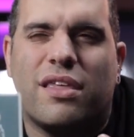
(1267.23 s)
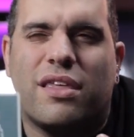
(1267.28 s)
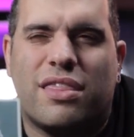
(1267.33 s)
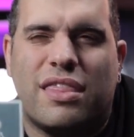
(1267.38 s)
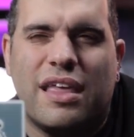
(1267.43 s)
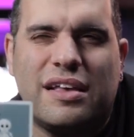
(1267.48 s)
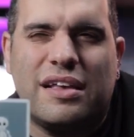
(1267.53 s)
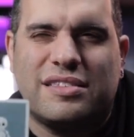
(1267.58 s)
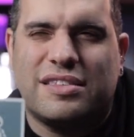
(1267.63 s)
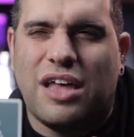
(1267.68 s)
to
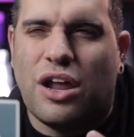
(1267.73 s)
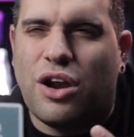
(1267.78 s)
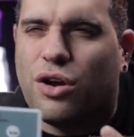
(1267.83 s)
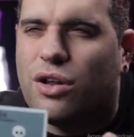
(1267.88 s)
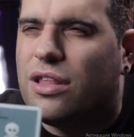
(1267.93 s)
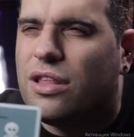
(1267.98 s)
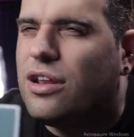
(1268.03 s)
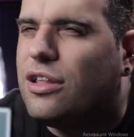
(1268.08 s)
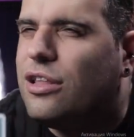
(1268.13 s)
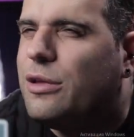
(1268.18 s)
things that
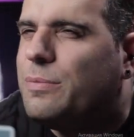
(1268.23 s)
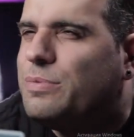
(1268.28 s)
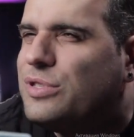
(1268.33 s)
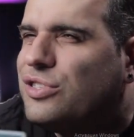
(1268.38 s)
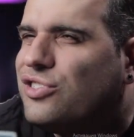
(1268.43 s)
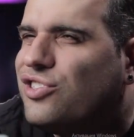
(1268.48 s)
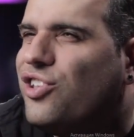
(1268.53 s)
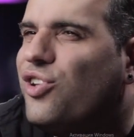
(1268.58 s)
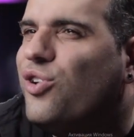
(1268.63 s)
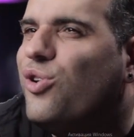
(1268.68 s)
are a little
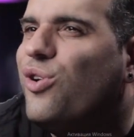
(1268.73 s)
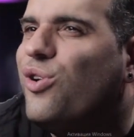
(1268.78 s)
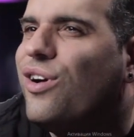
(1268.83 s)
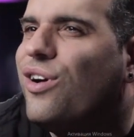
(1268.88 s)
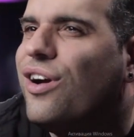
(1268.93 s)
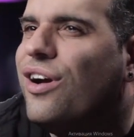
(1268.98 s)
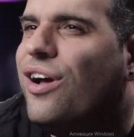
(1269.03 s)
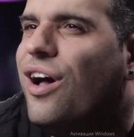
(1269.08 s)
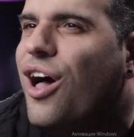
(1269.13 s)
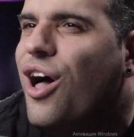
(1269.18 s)

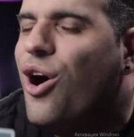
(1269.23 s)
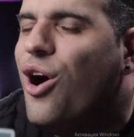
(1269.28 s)
obscure